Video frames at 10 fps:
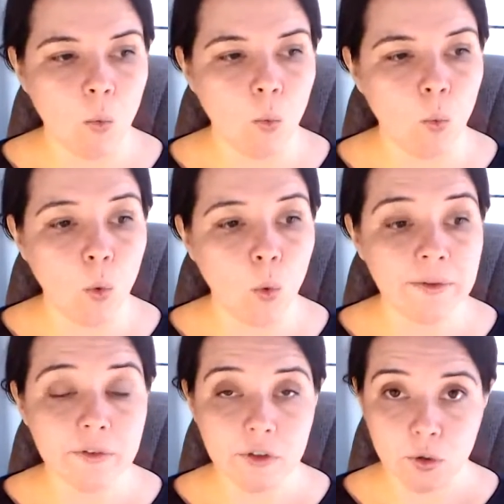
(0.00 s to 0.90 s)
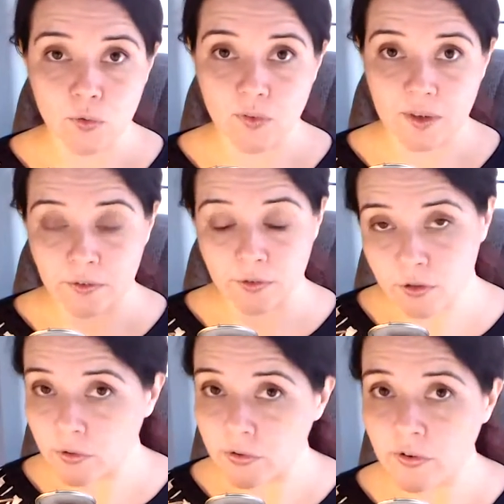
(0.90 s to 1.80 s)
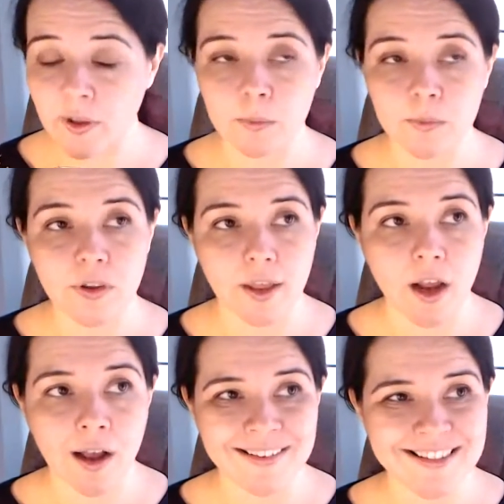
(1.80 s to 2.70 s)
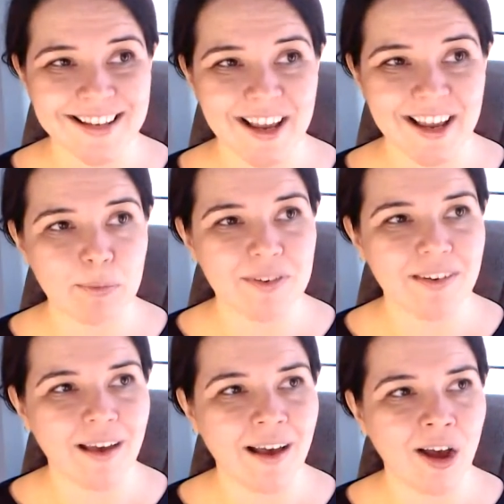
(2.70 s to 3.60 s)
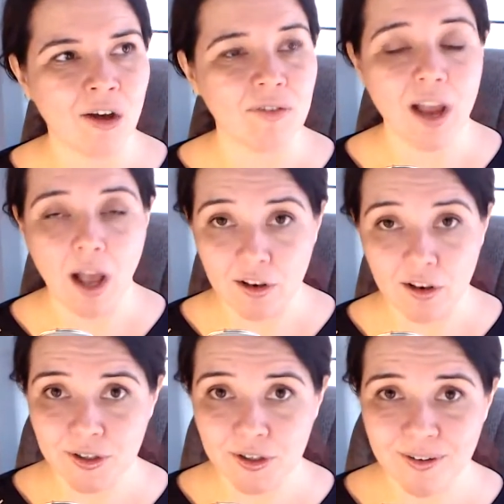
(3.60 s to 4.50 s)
Once you've introduced them to the concept of color,